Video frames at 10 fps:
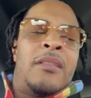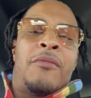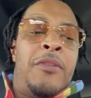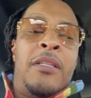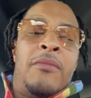
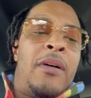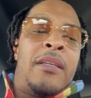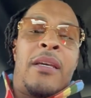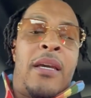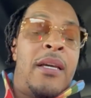It's a reason
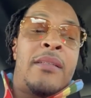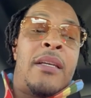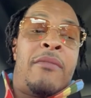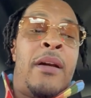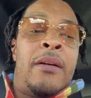why your
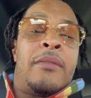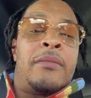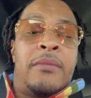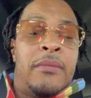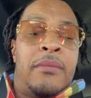ass ain't around.